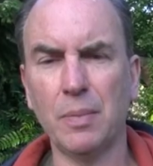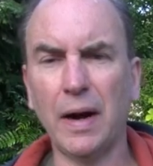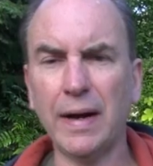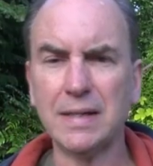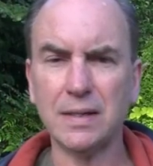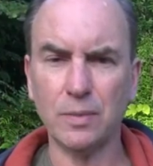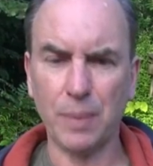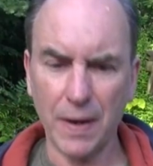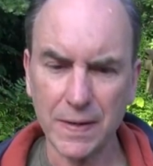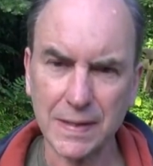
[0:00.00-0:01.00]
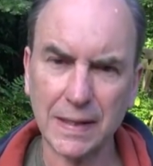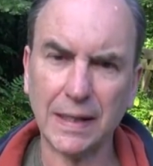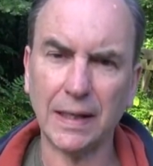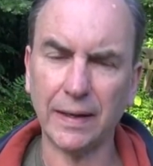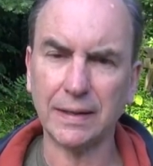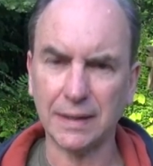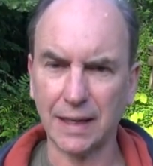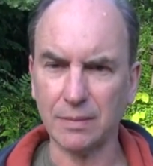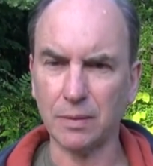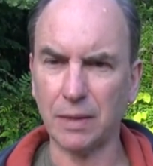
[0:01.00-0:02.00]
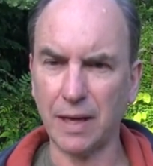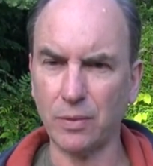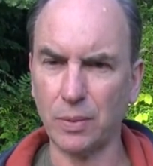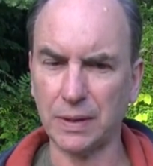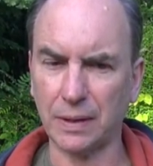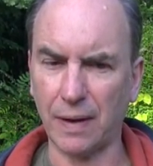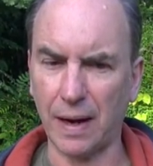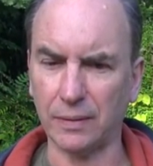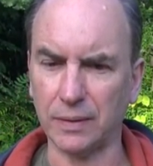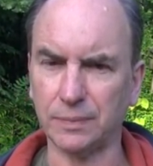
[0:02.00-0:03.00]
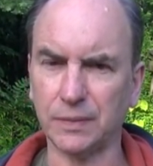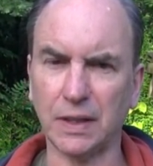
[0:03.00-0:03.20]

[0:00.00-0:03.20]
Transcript: but I still personally like to keep them level with the ground.